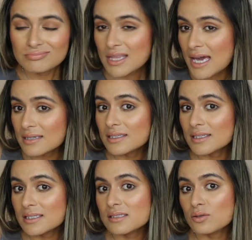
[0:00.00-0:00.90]
That
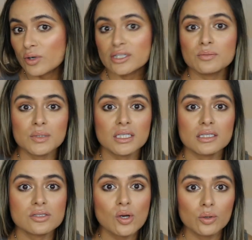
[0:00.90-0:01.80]
is going to
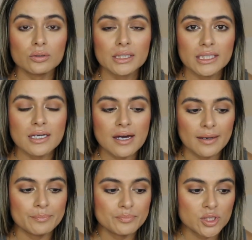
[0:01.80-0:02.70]
be totally
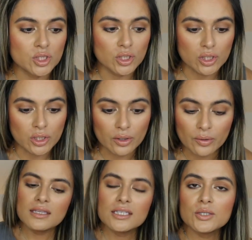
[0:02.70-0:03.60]
up to
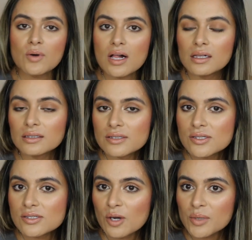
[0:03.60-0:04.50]
you. Thank you all
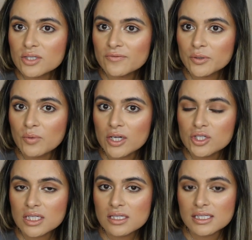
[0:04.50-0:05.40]
so much for
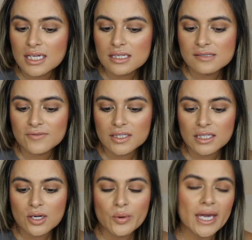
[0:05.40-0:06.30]
watching today's
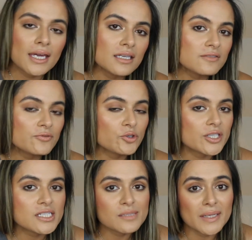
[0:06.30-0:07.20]
video and
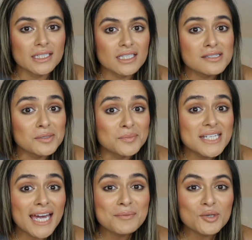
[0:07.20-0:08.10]
for spending some
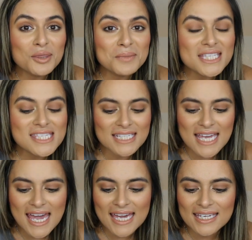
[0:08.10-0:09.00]
time with me
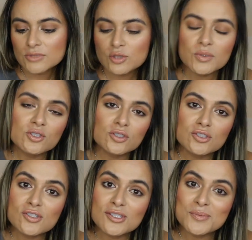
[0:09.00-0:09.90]
today. Do be sure
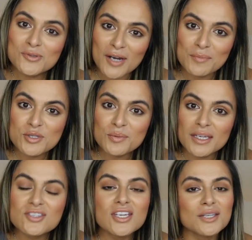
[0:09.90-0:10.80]
to subscribe to
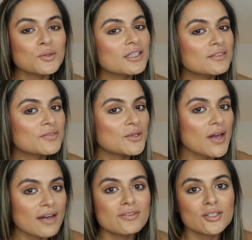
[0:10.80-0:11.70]
my channel if you
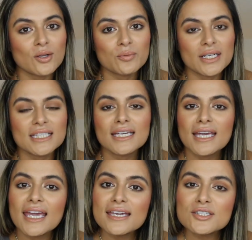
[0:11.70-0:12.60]
haven't already
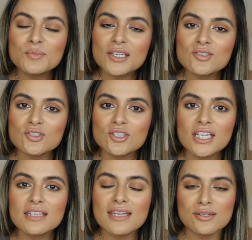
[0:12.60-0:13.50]
and make sure to
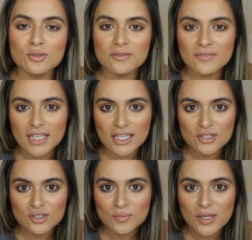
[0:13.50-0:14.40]
hit that
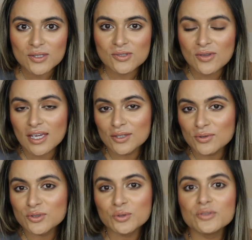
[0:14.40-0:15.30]
notification bell so that
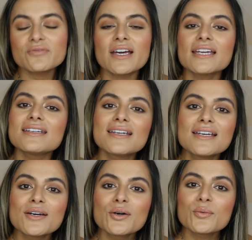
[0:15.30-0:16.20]
you are notified
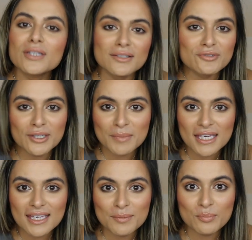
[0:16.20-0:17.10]
whenever I
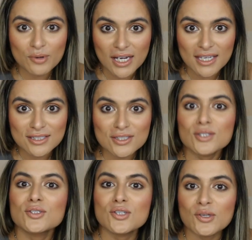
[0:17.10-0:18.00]
make a
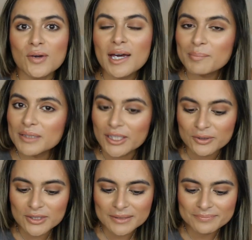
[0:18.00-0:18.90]
brand new
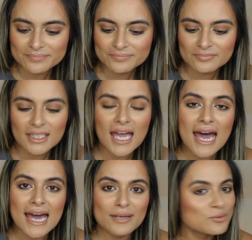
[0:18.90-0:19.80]
upload.
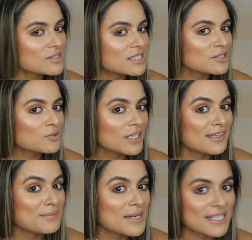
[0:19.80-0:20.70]
I will see you
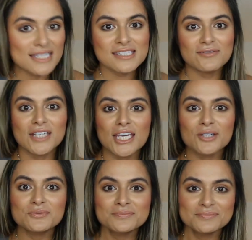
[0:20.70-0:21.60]
in my next
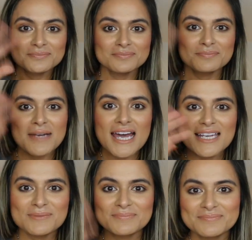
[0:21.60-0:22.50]
video.
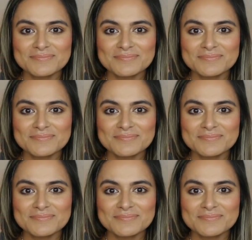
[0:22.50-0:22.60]
Bye!